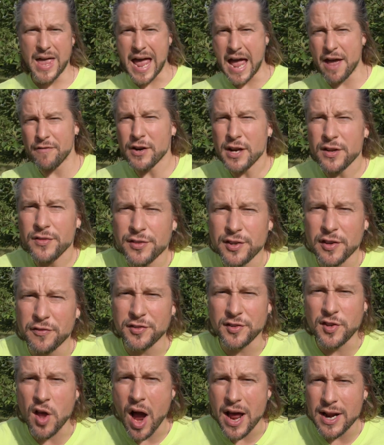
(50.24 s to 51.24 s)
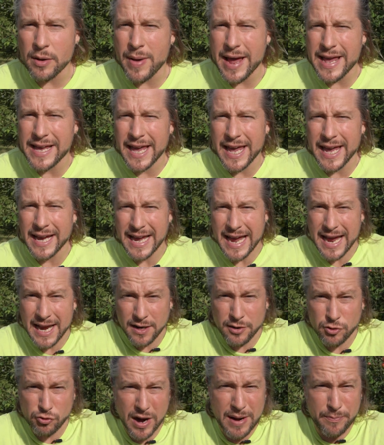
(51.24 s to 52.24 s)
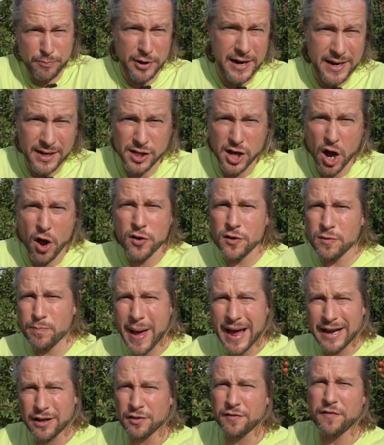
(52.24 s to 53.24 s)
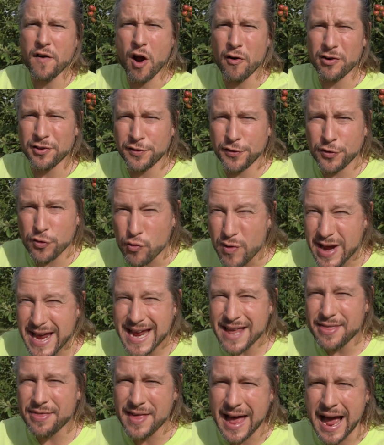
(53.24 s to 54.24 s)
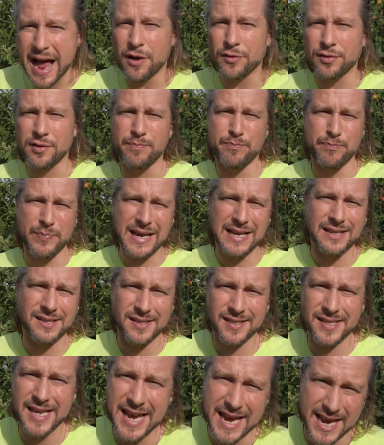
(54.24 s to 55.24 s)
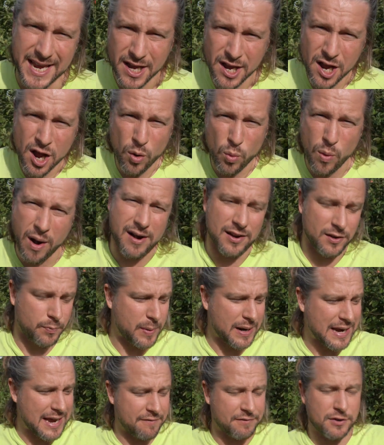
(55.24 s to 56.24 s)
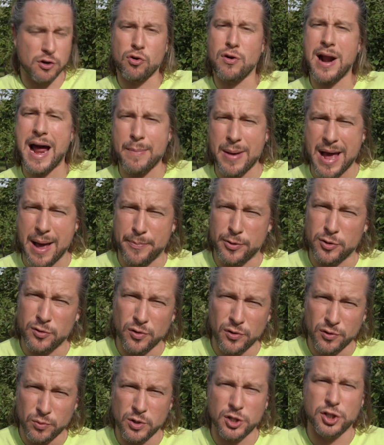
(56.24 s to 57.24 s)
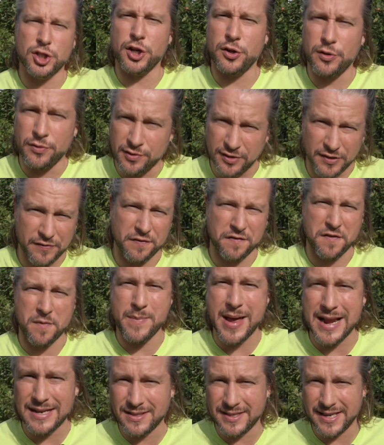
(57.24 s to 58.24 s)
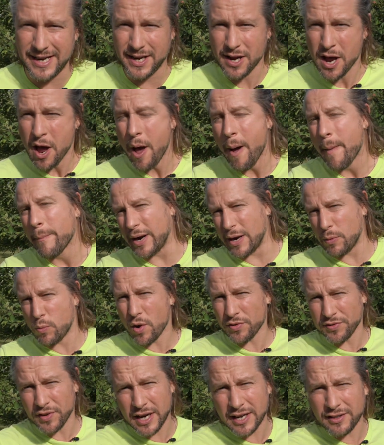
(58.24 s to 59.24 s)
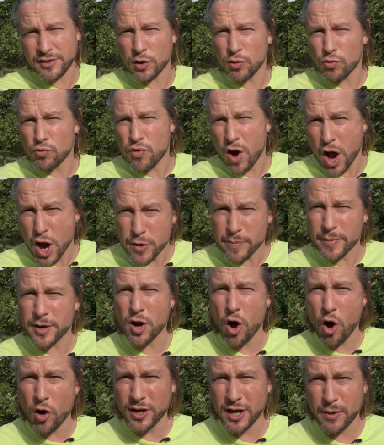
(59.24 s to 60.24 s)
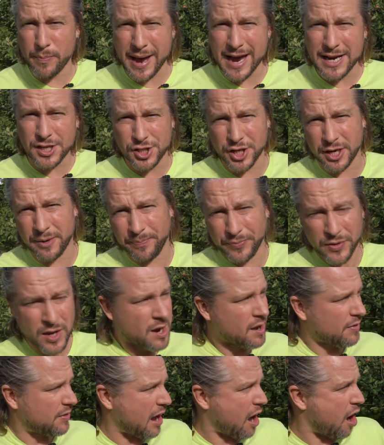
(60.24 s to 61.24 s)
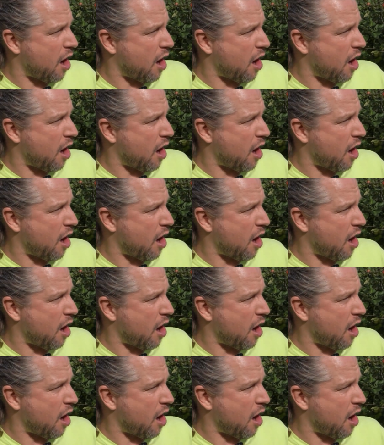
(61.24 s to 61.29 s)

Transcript: Evidence of cider making in Great Britain goes back as far as 3000 BC, where it's believed crab apples were juiced and fermented. But it wasn't until Roman occupation that